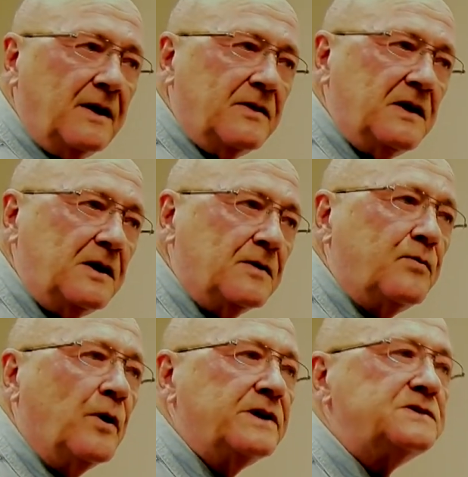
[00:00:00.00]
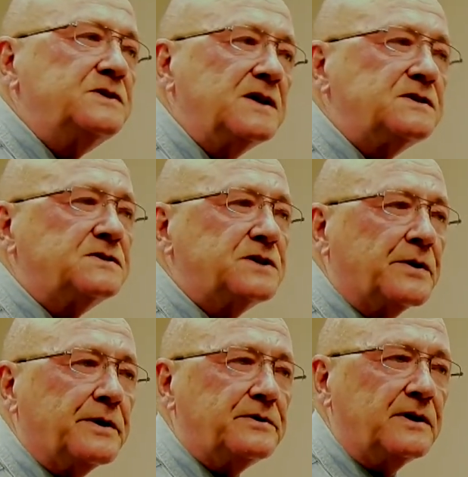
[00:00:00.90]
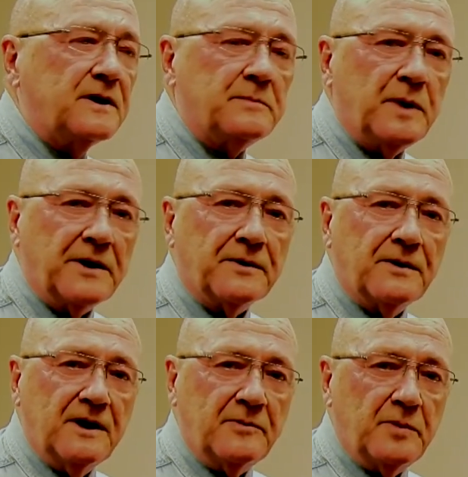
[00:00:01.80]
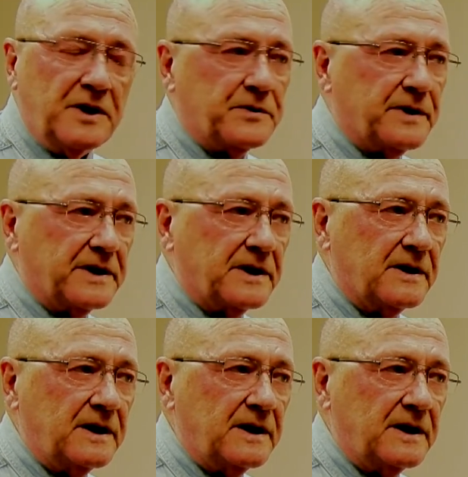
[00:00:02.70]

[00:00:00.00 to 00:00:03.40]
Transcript: think of what is necessary to get better and better at it.